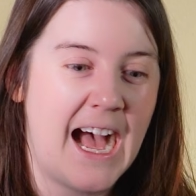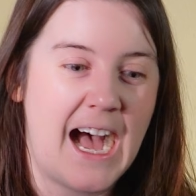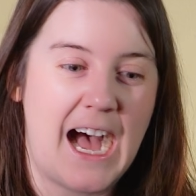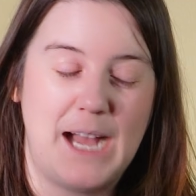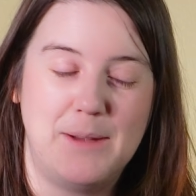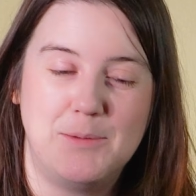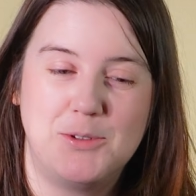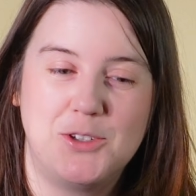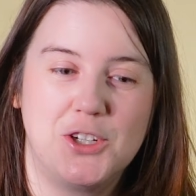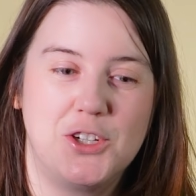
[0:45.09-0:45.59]

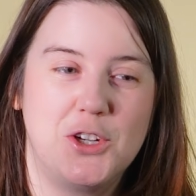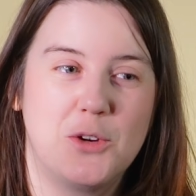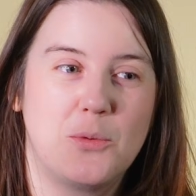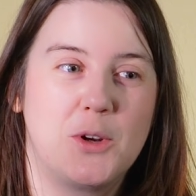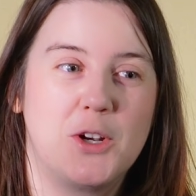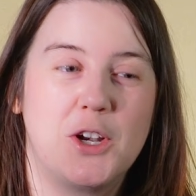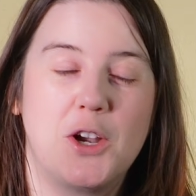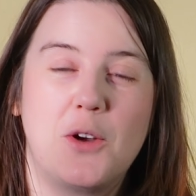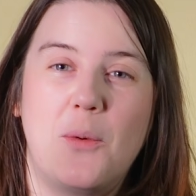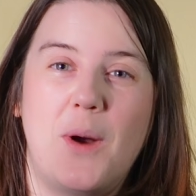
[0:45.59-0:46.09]
I'm sure you're
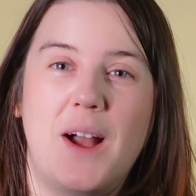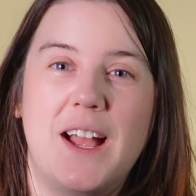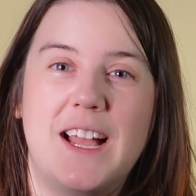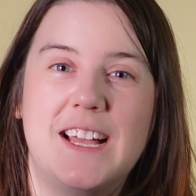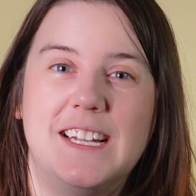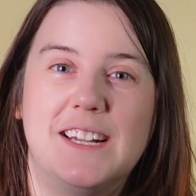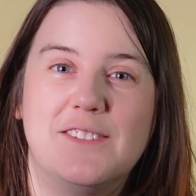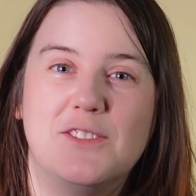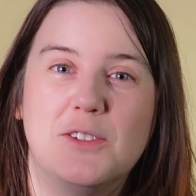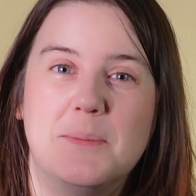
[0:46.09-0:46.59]
wondering why I
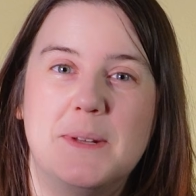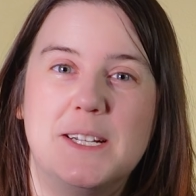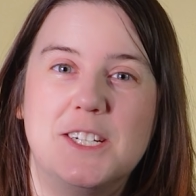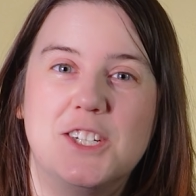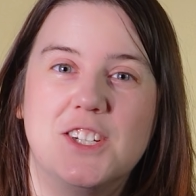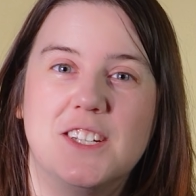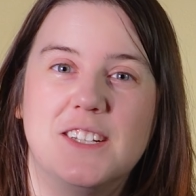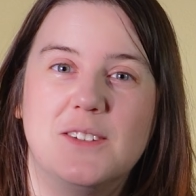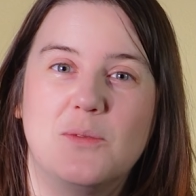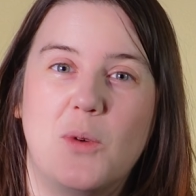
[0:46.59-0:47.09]
never
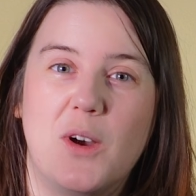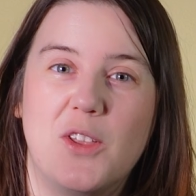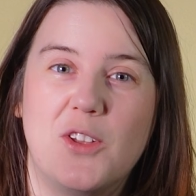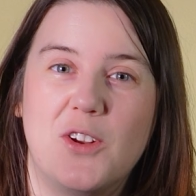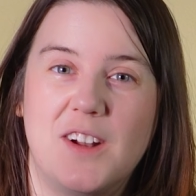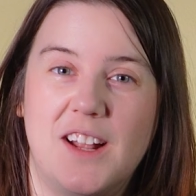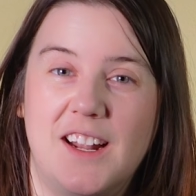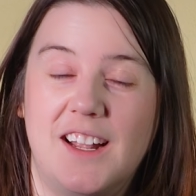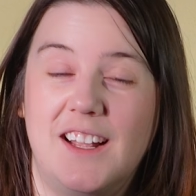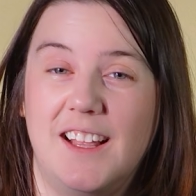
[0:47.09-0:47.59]
mentioned whether or
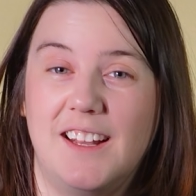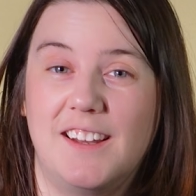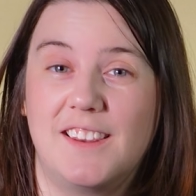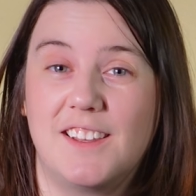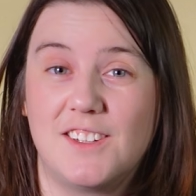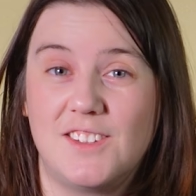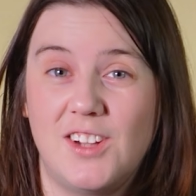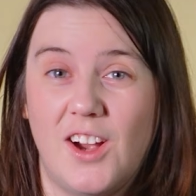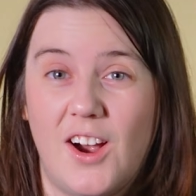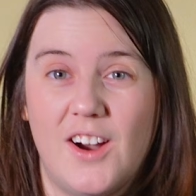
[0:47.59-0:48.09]
not I like the
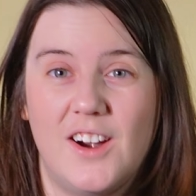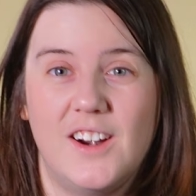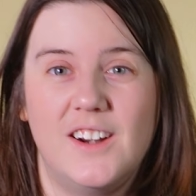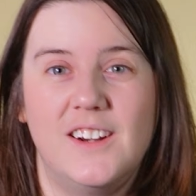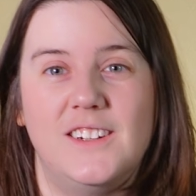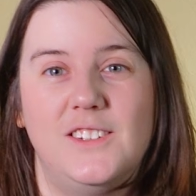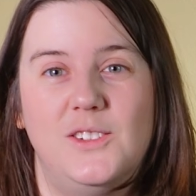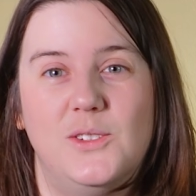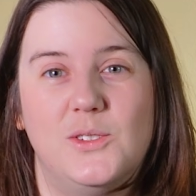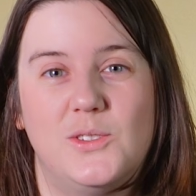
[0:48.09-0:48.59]

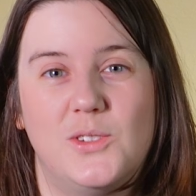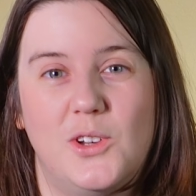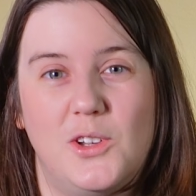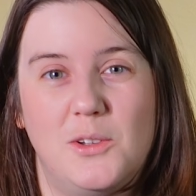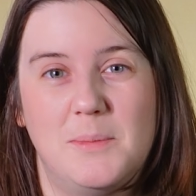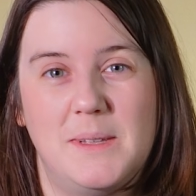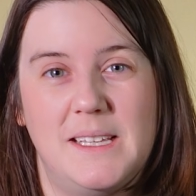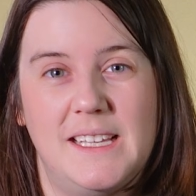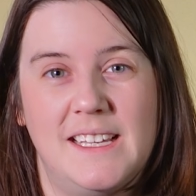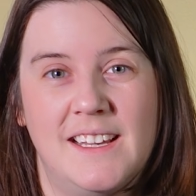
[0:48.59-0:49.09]
guitar you
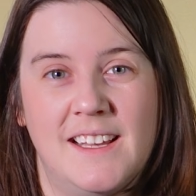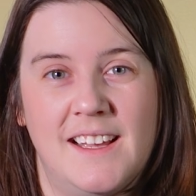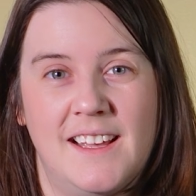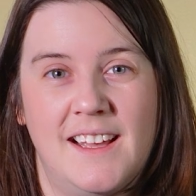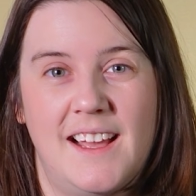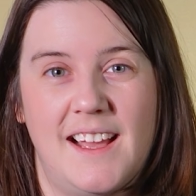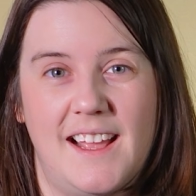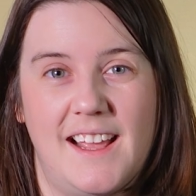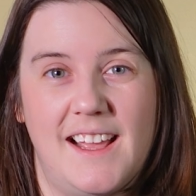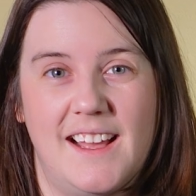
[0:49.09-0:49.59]
sold me,
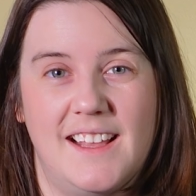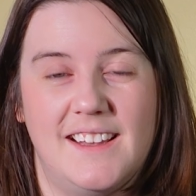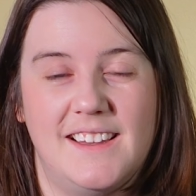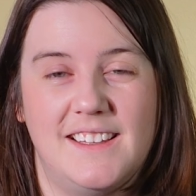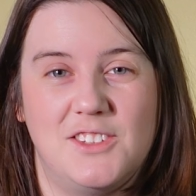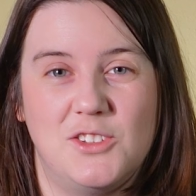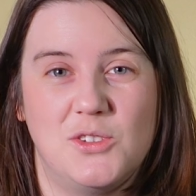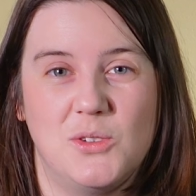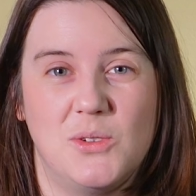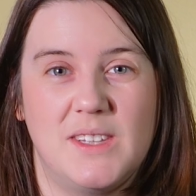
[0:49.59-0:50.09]
and the
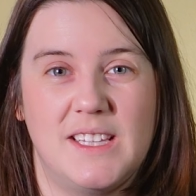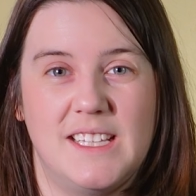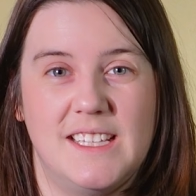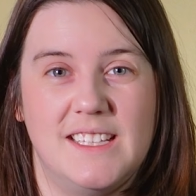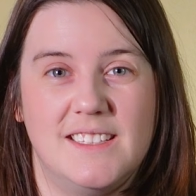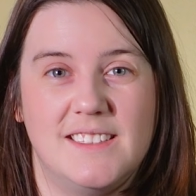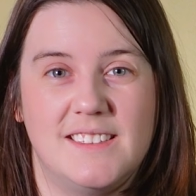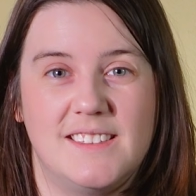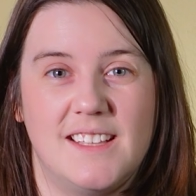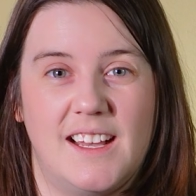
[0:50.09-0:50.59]
truth is